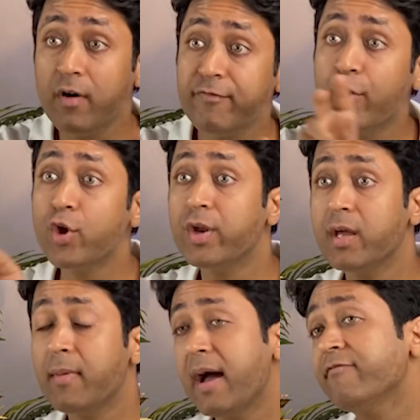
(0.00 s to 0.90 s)
for your
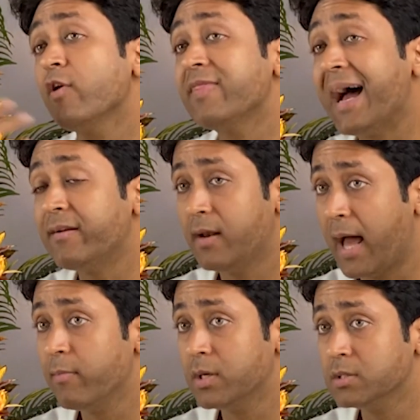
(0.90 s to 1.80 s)
EMI for that
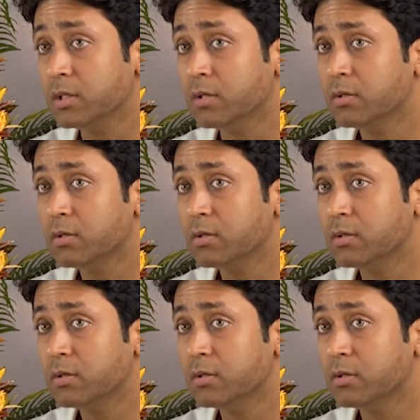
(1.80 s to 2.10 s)
liability.